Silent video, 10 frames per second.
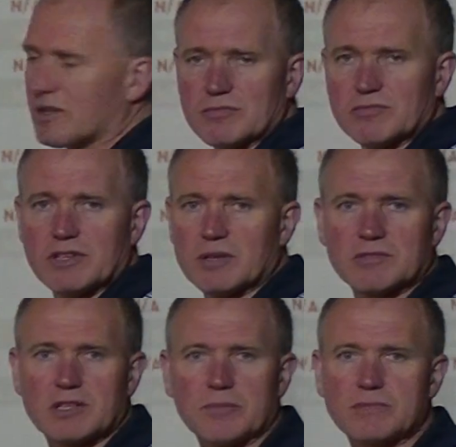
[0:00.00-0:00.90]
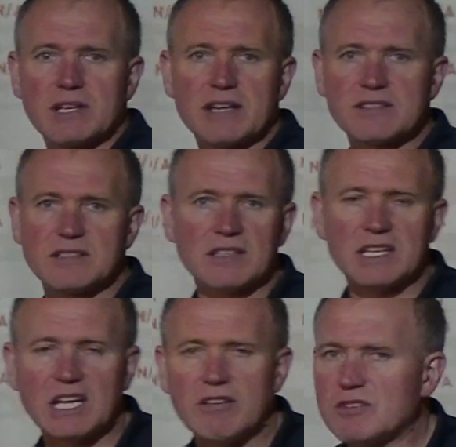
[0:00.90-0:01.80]
I'm club testing
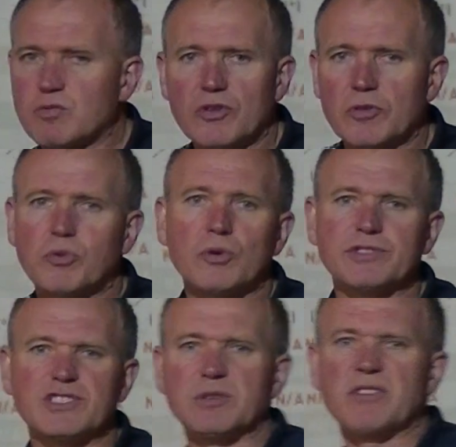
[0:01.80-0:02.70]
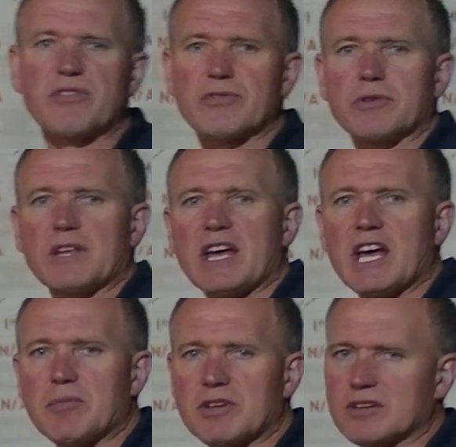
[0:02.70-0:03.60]
here, it's what the ball's doing through the
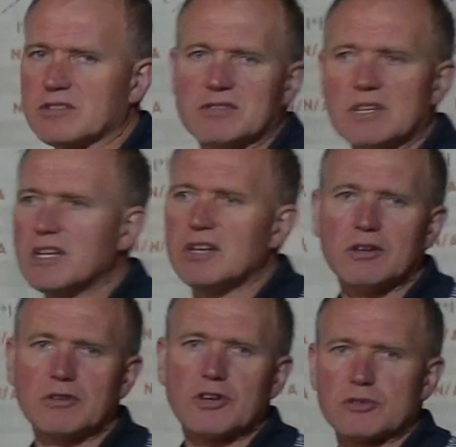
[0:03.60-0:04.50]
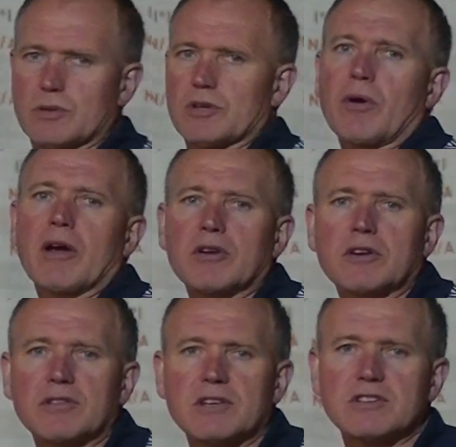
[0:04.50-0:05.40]
air, because who knows what the ground
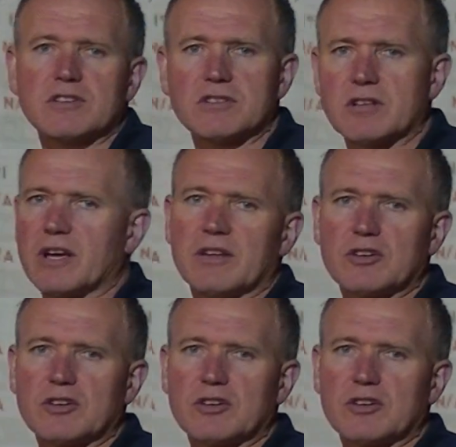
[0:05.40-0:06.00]
conditions are like.